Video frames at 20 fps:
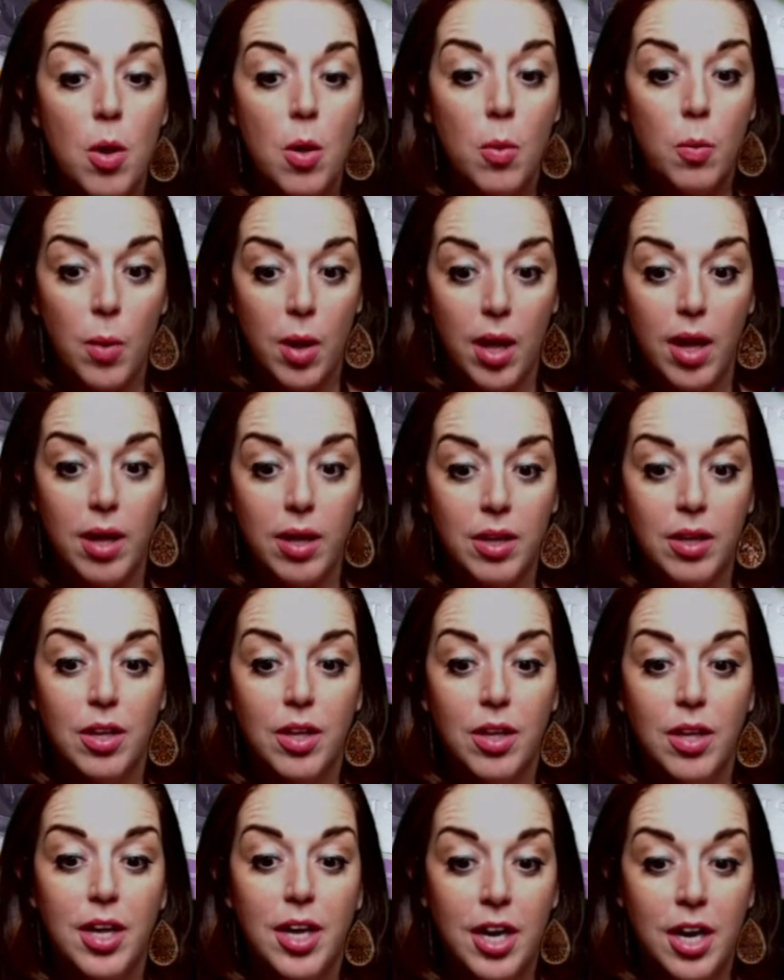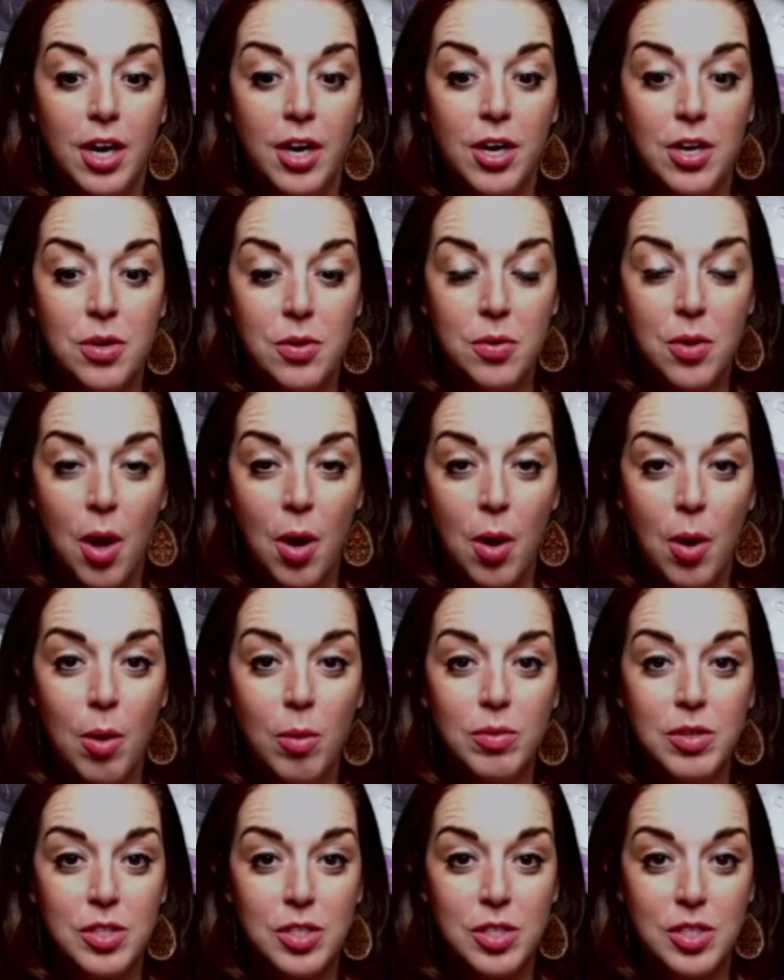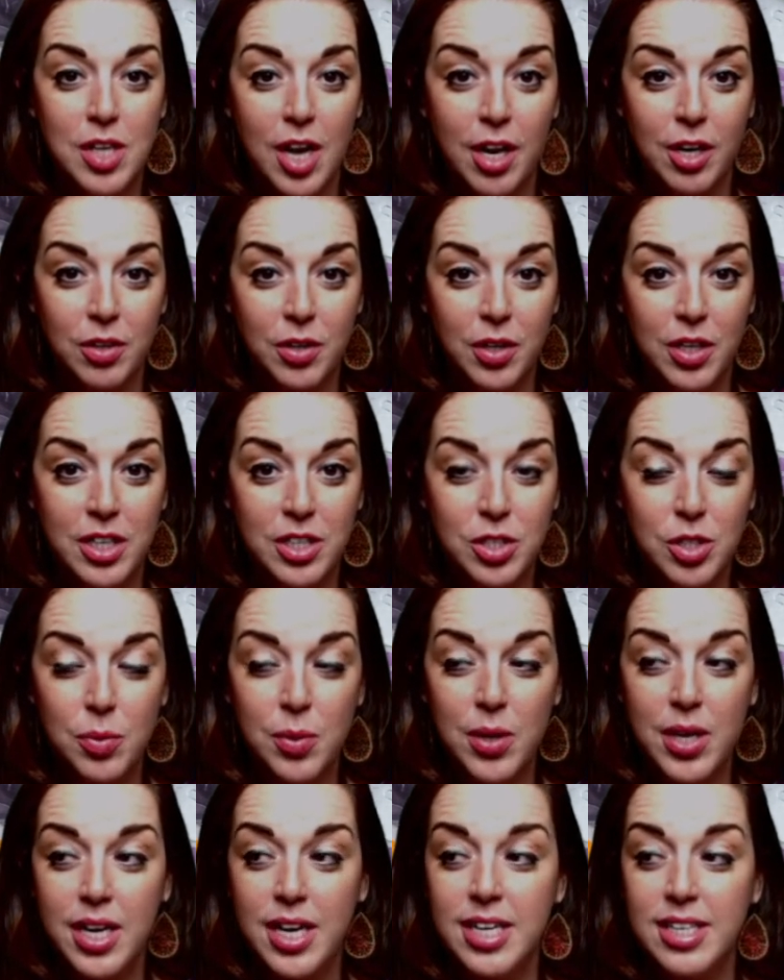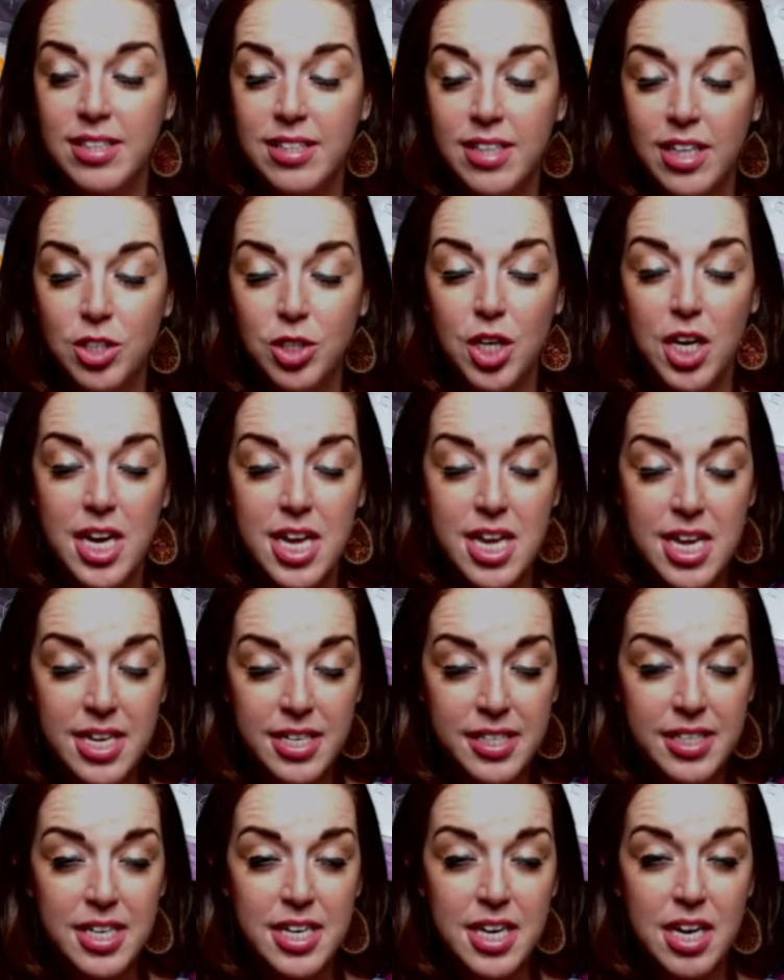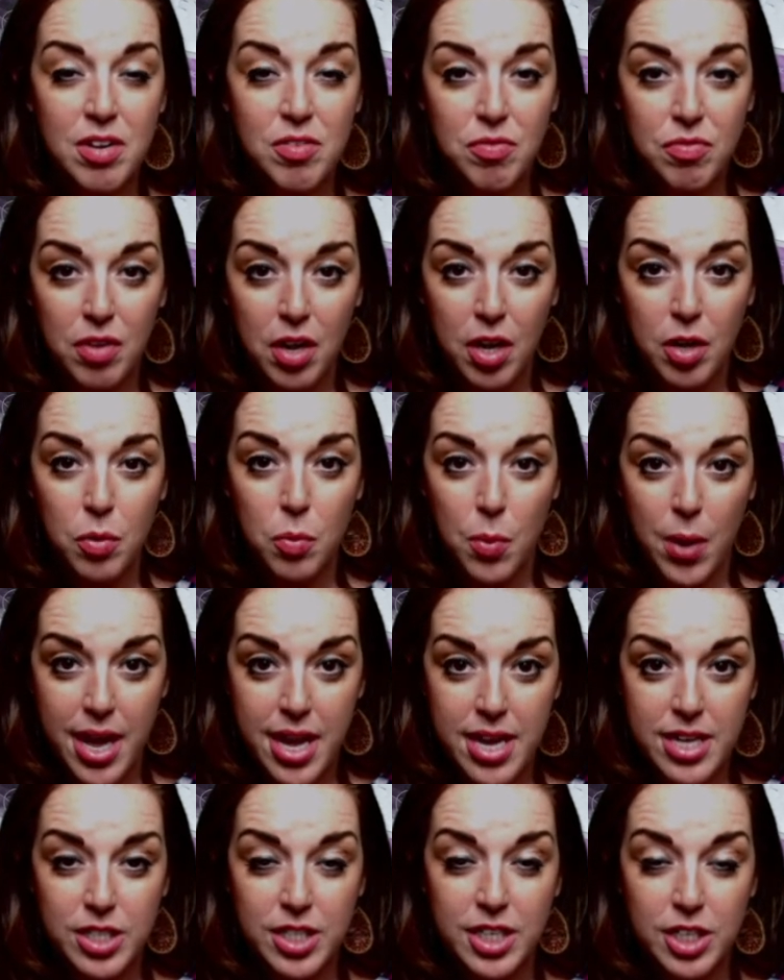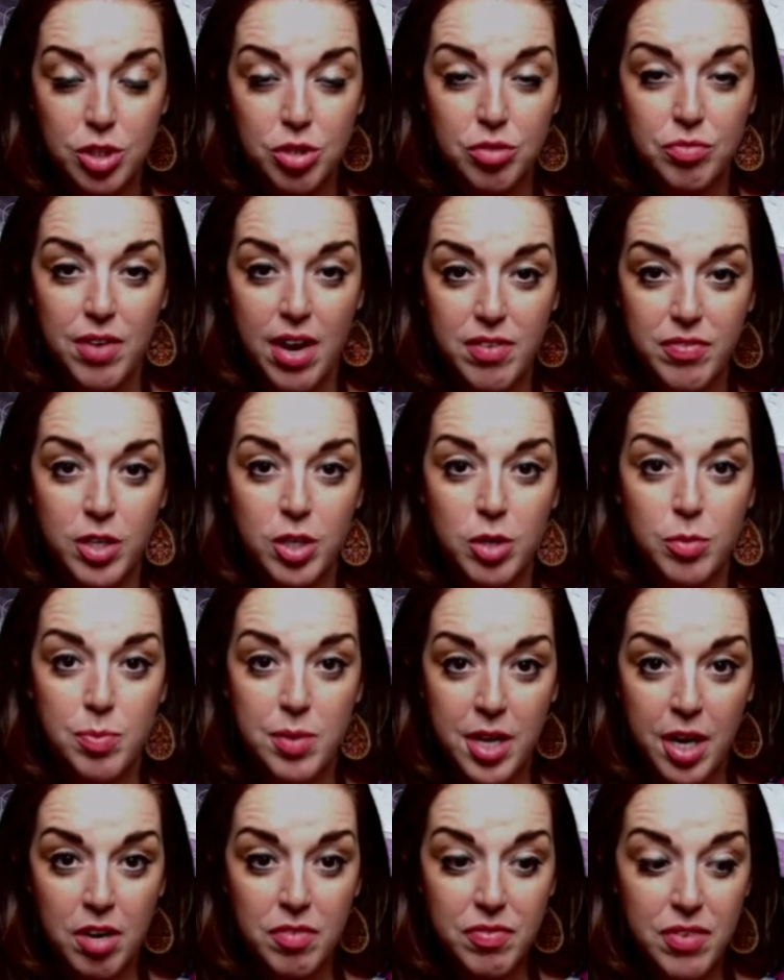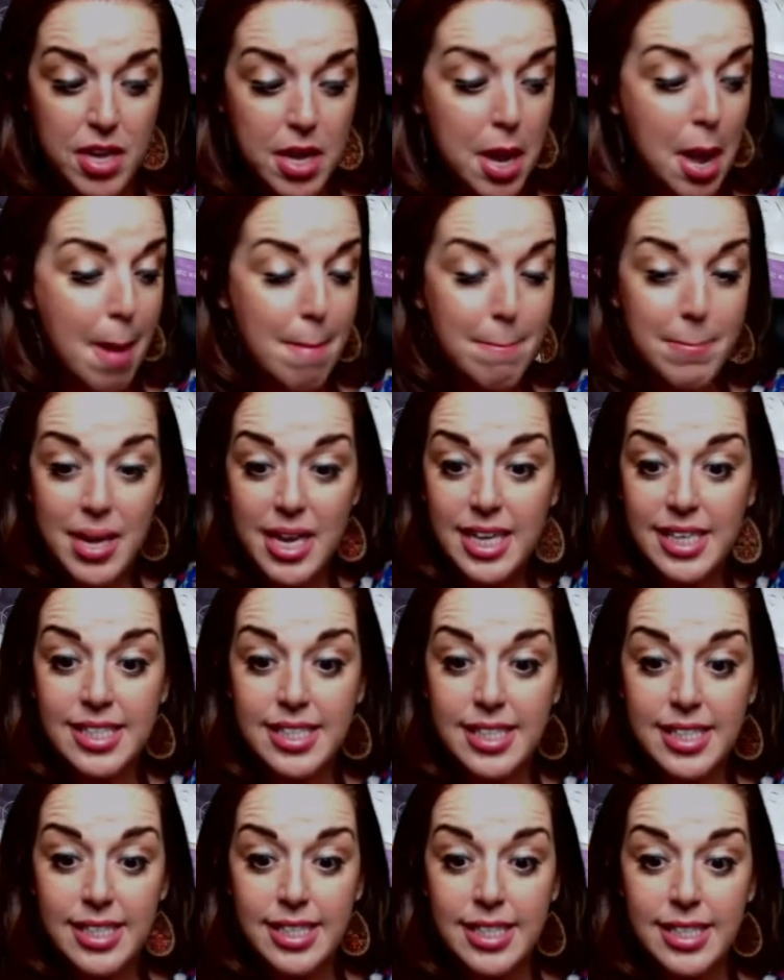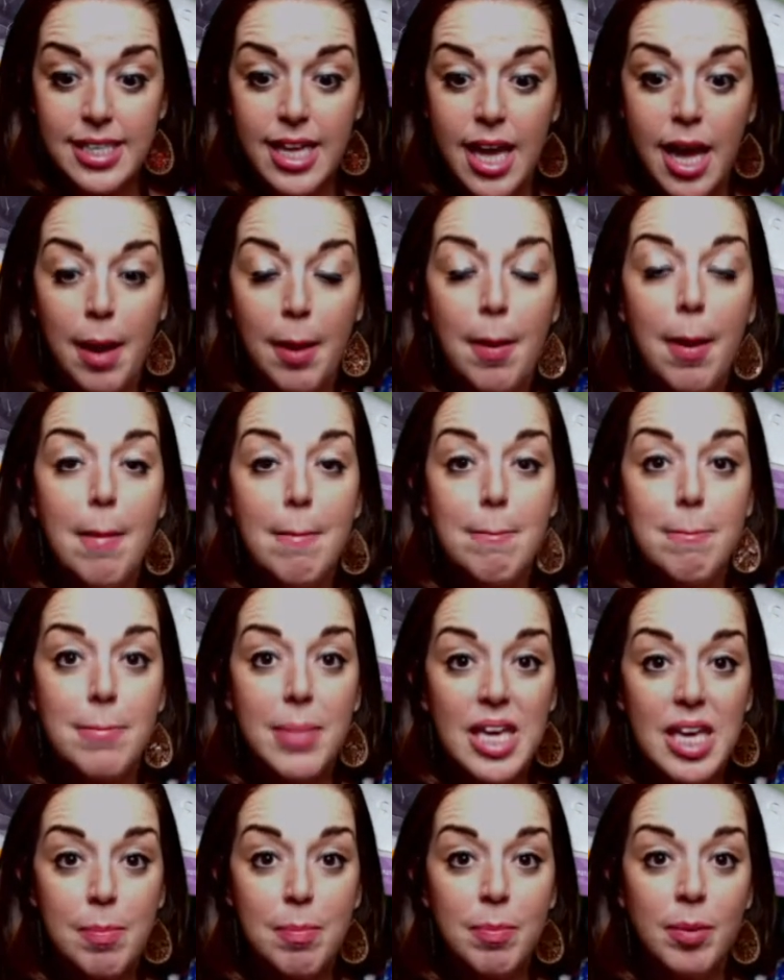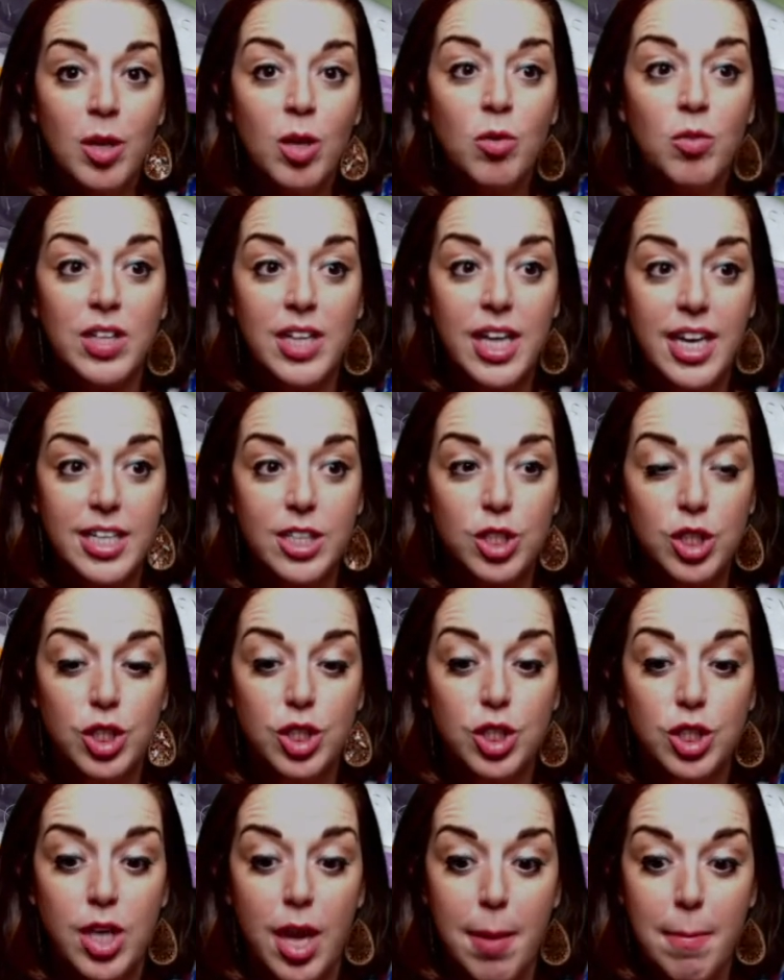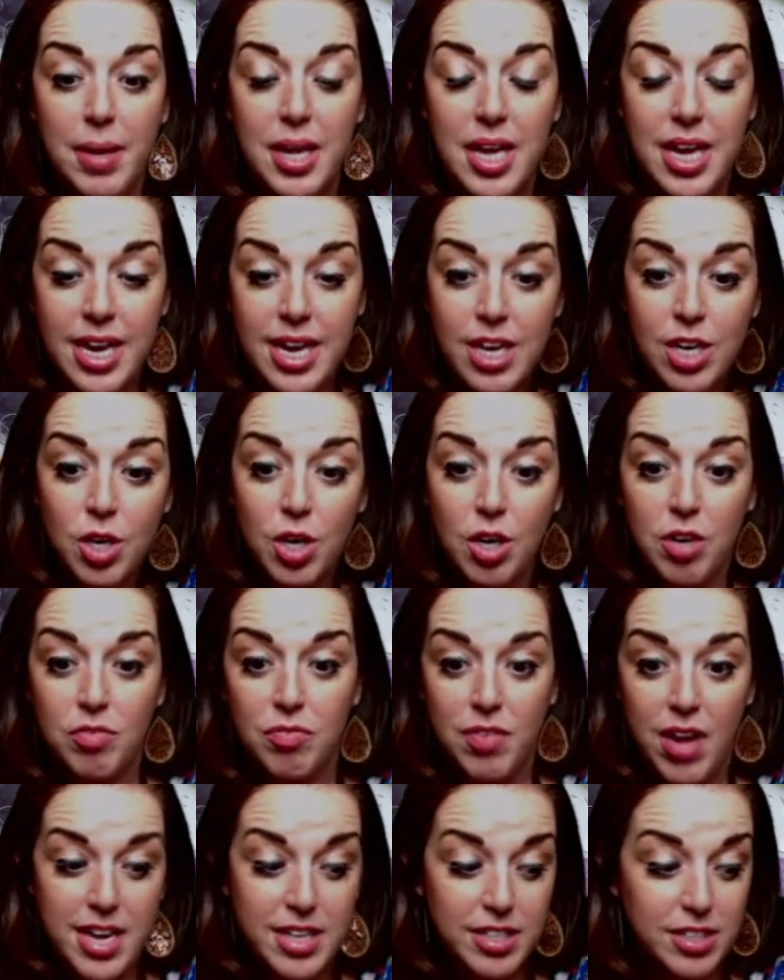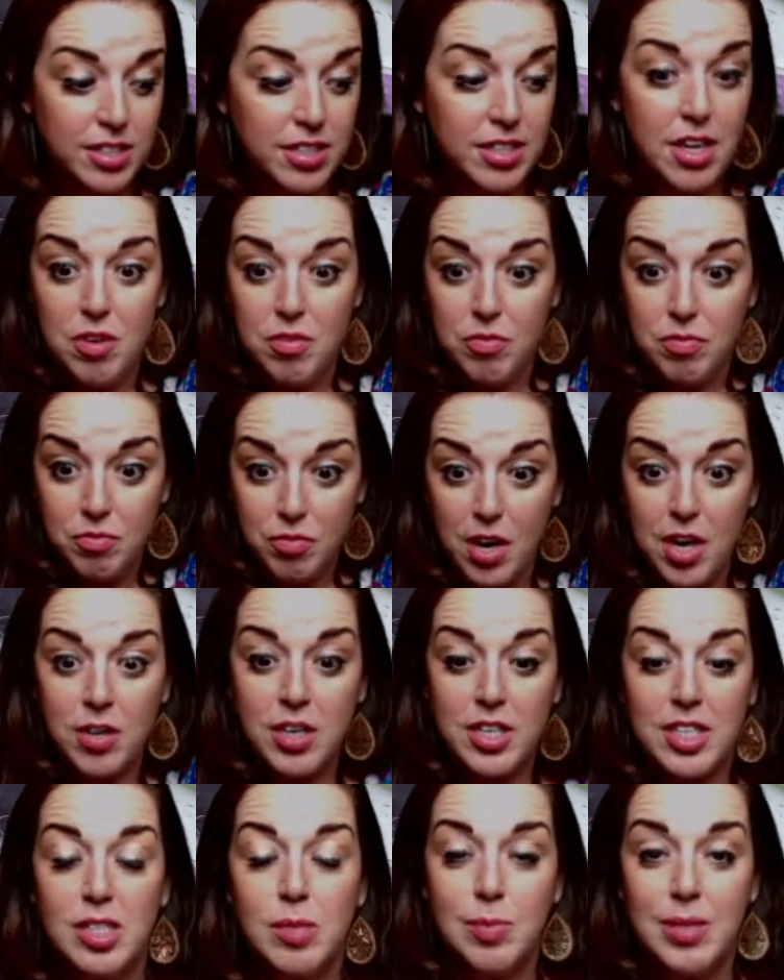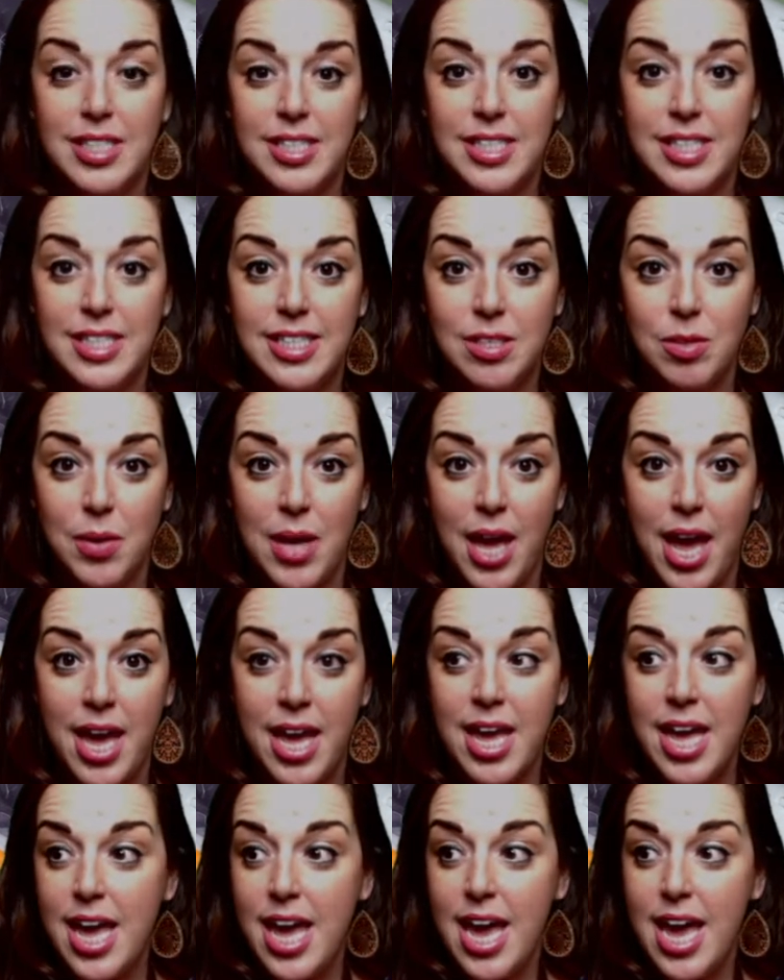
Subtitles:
Well, here you go. This is how you're going to do it. It's such an easy and fun way to get your 500 PRV, because this is a people relationship in your face fragrance business, okay?